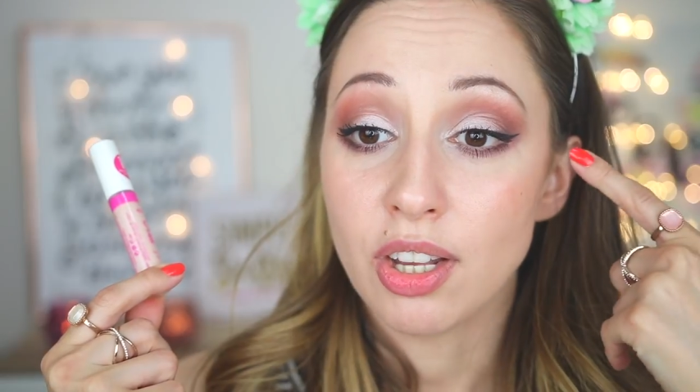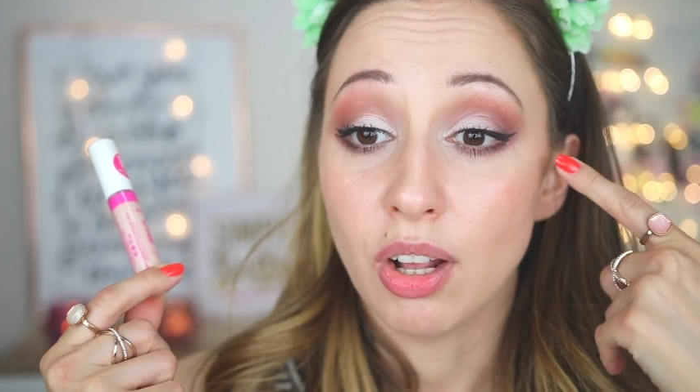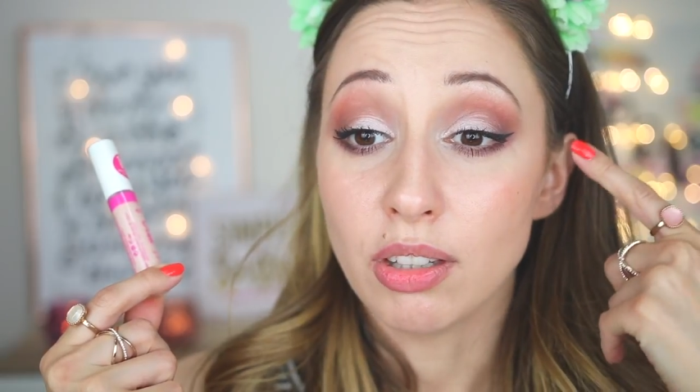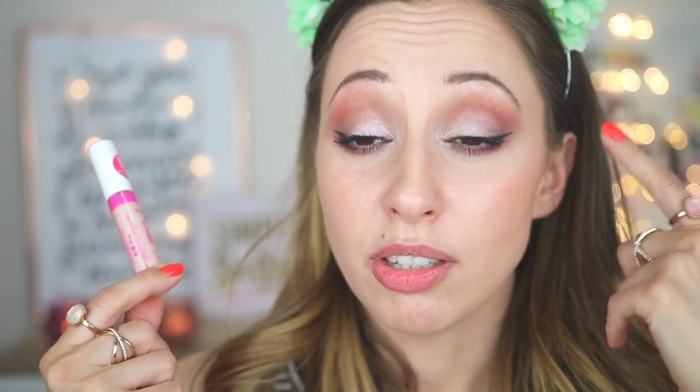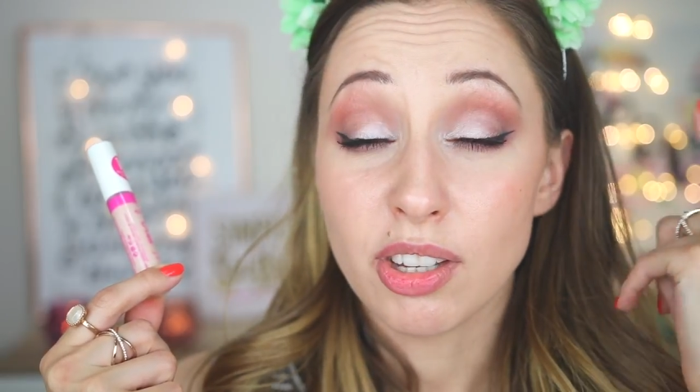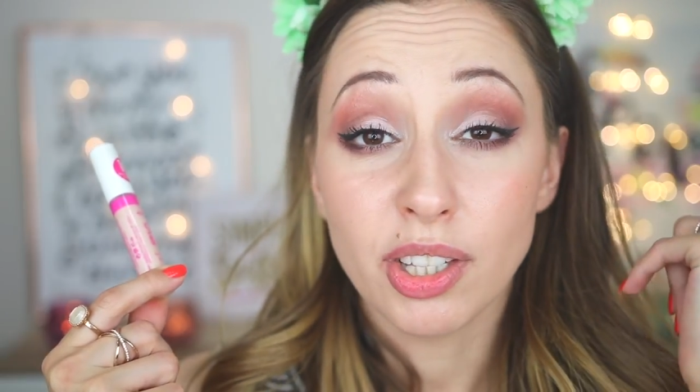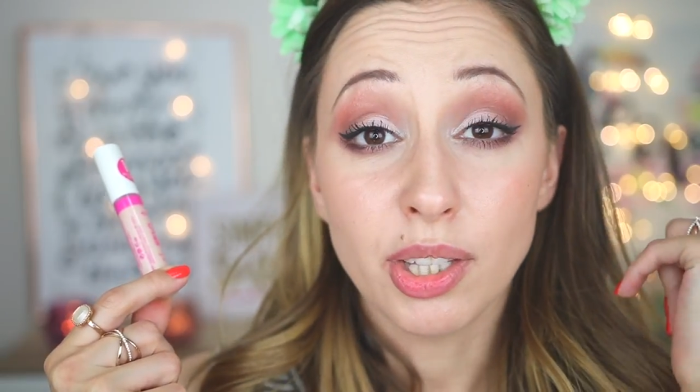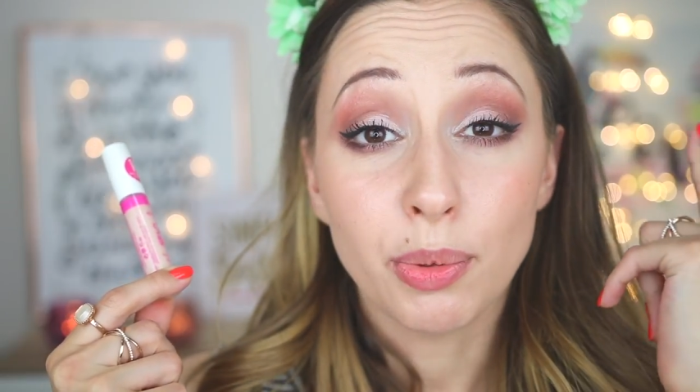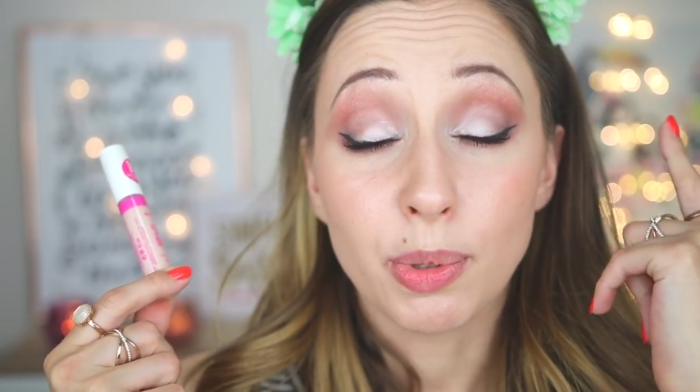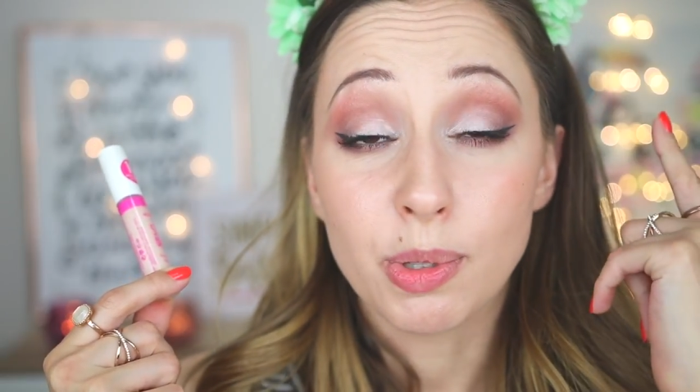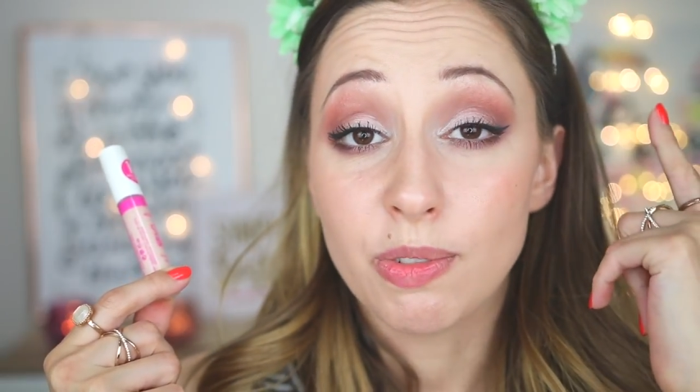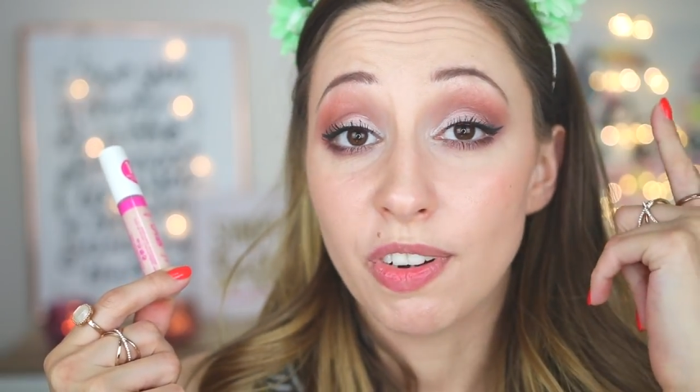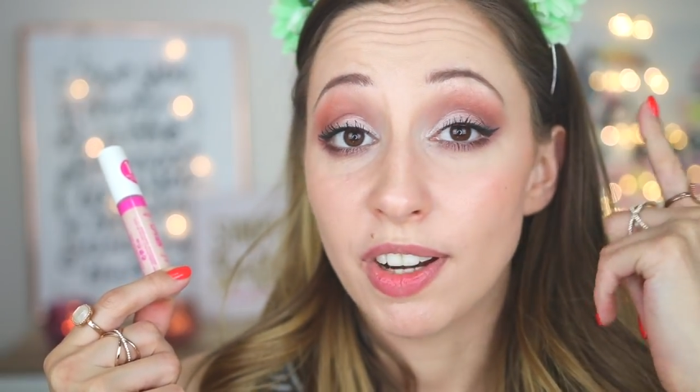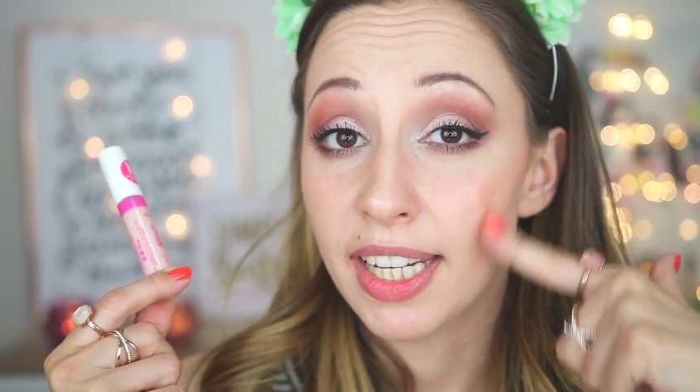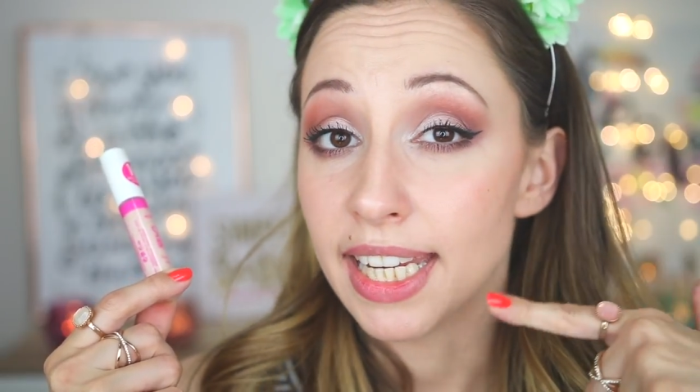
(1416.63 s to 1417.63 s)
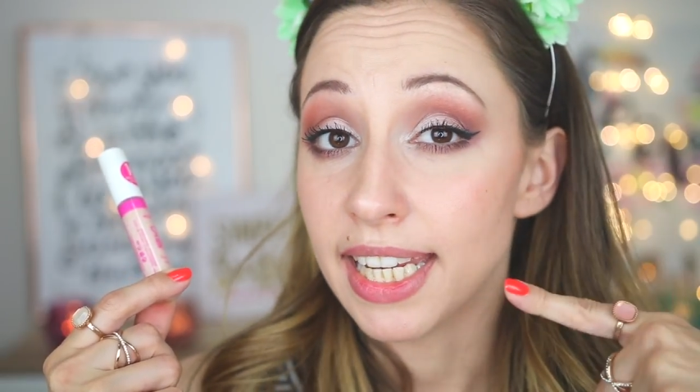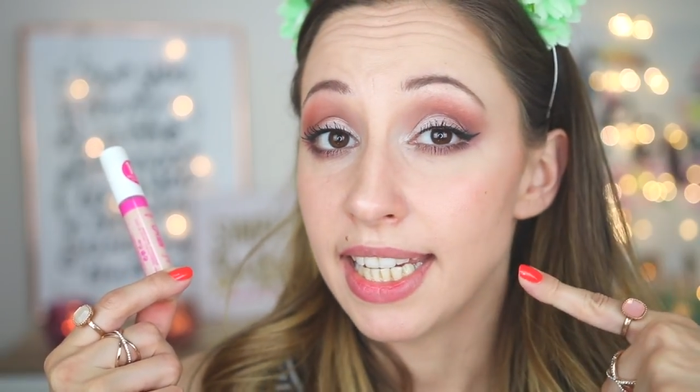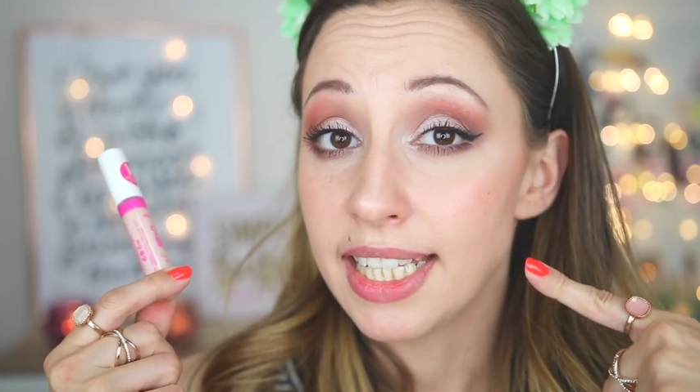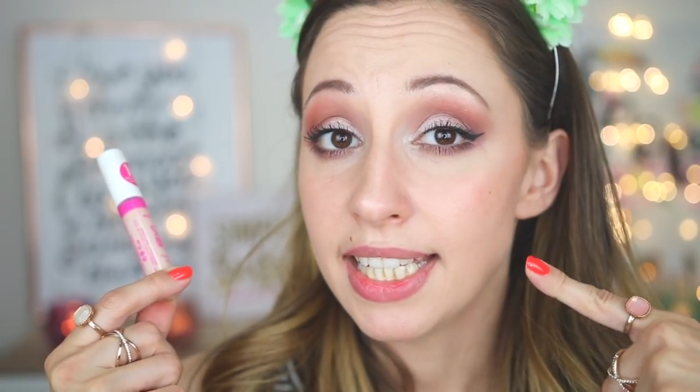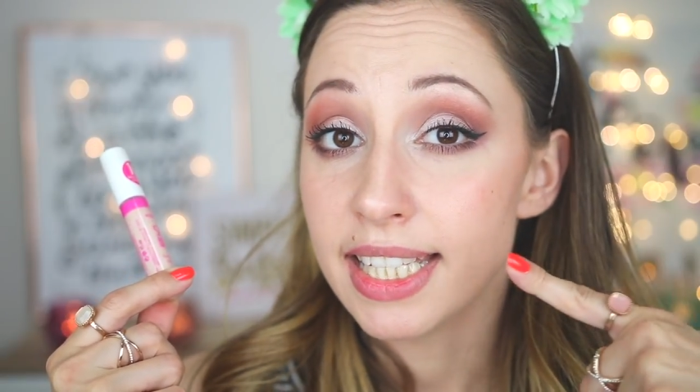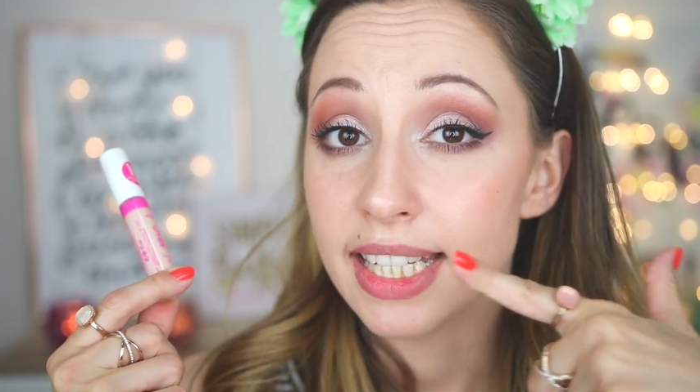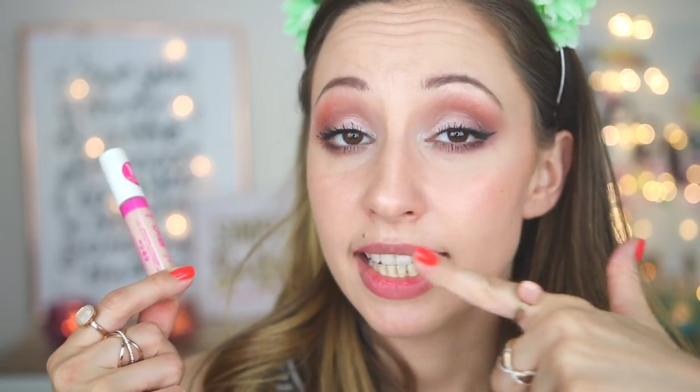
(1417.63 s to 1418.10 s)
Also, it was very
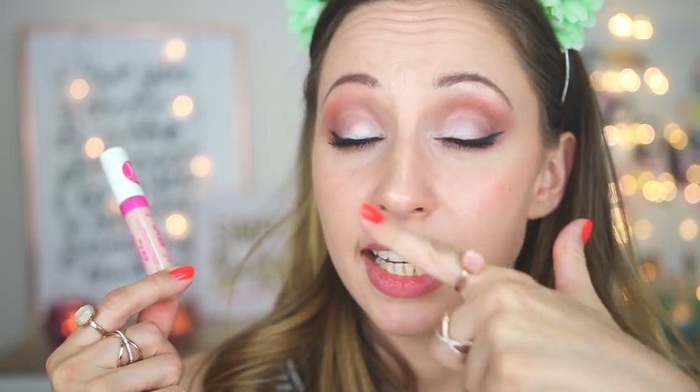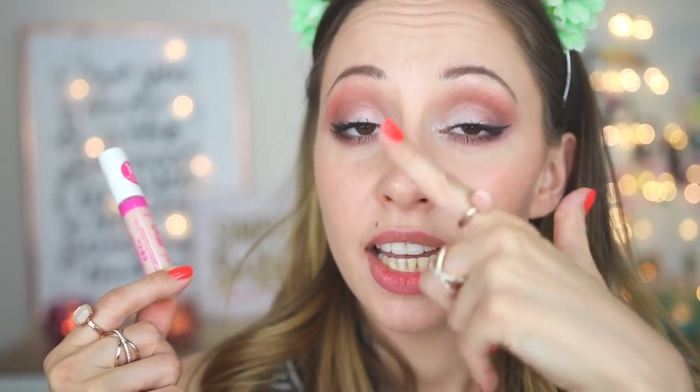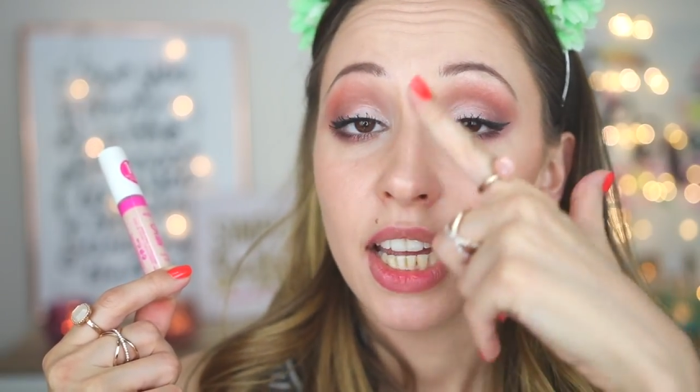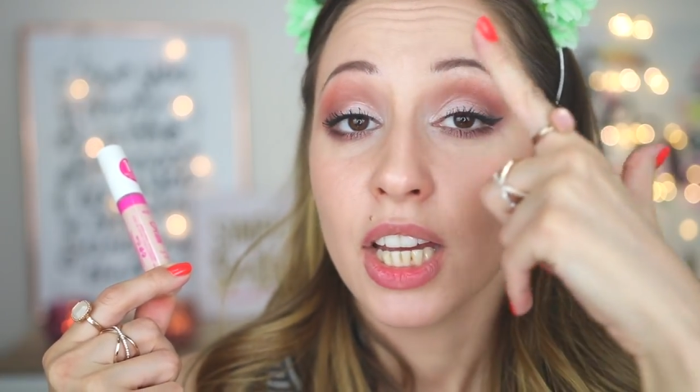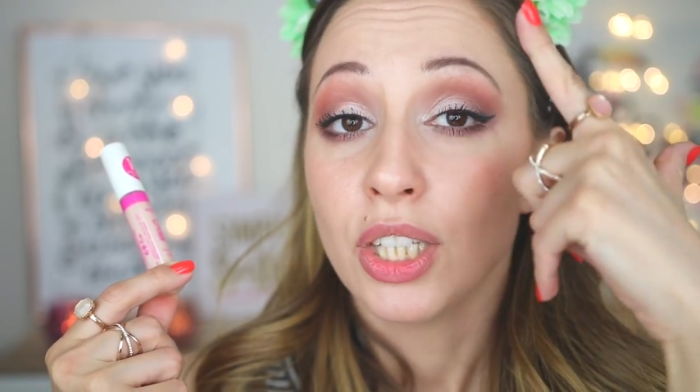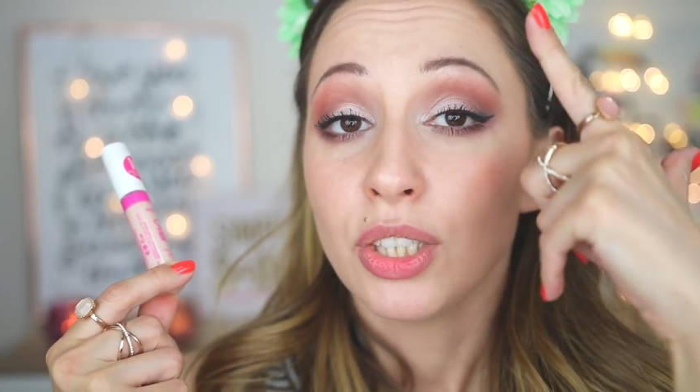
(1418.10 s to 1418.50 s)
easy